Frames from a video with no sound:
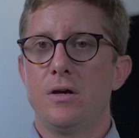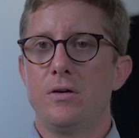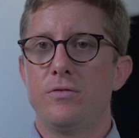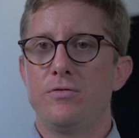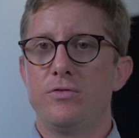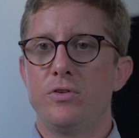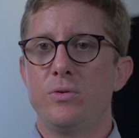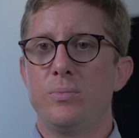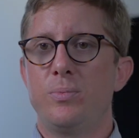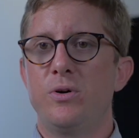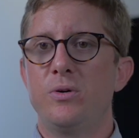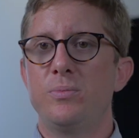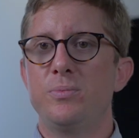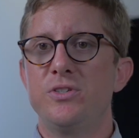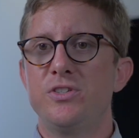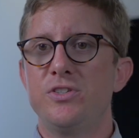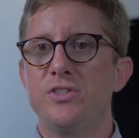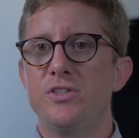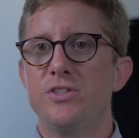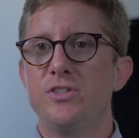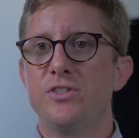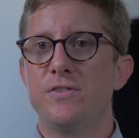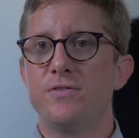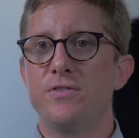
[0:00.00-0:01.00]
For the
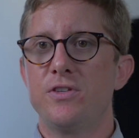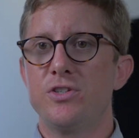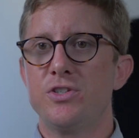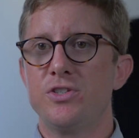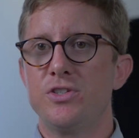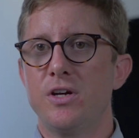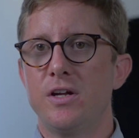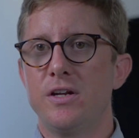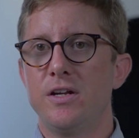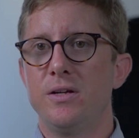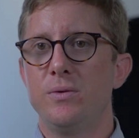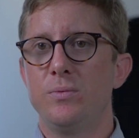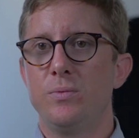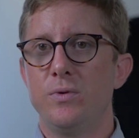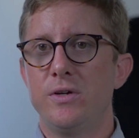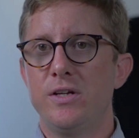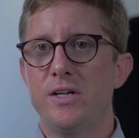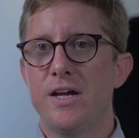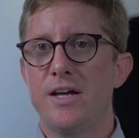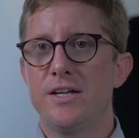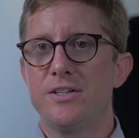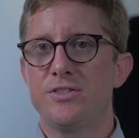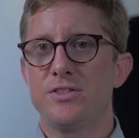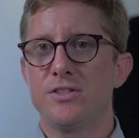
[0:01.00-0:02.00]
purposes of the study,
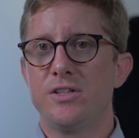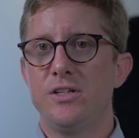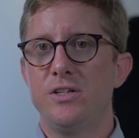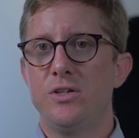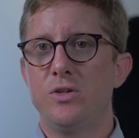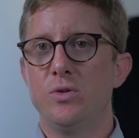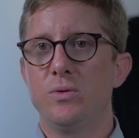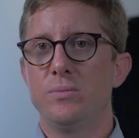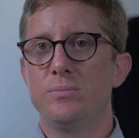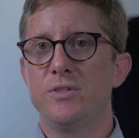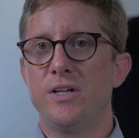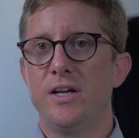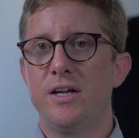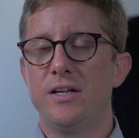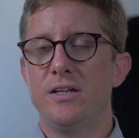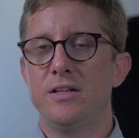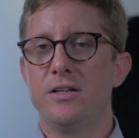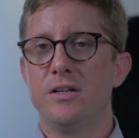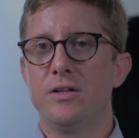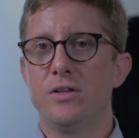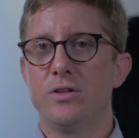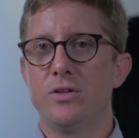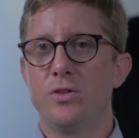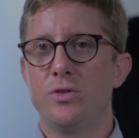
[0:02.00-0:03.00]
we ask that you
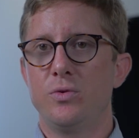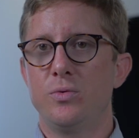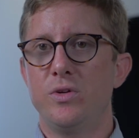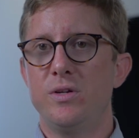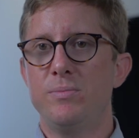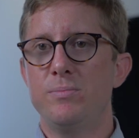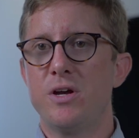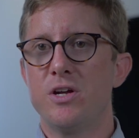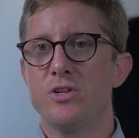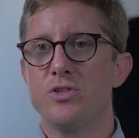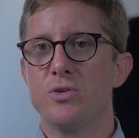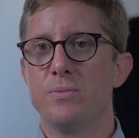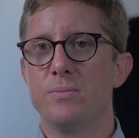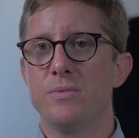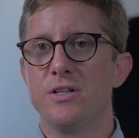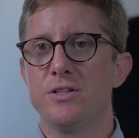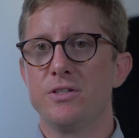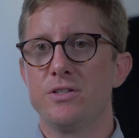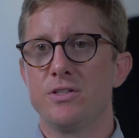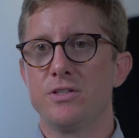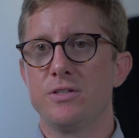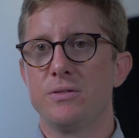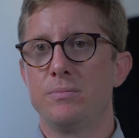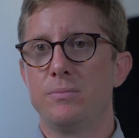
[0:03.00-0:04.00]
obtain 3
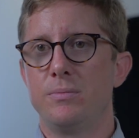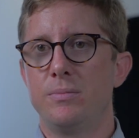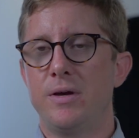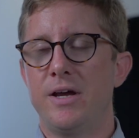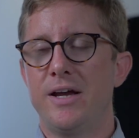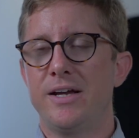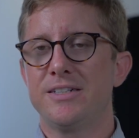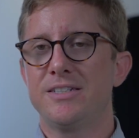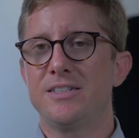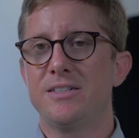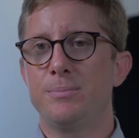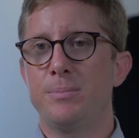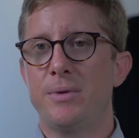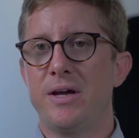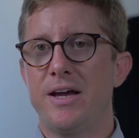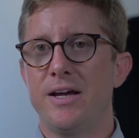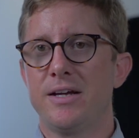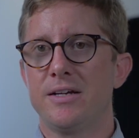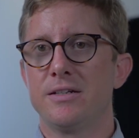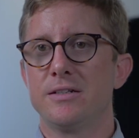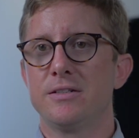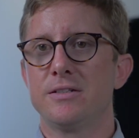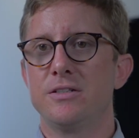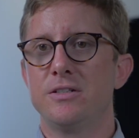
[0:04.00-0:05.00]
measurements back to
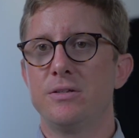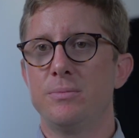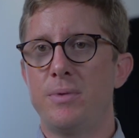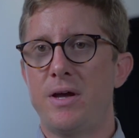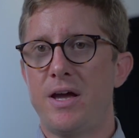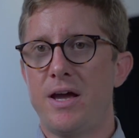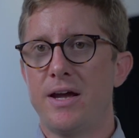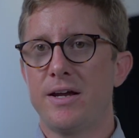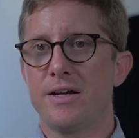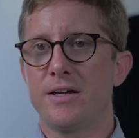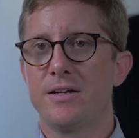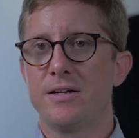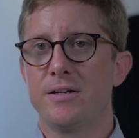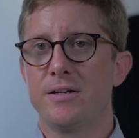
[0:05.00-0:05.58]
back to back.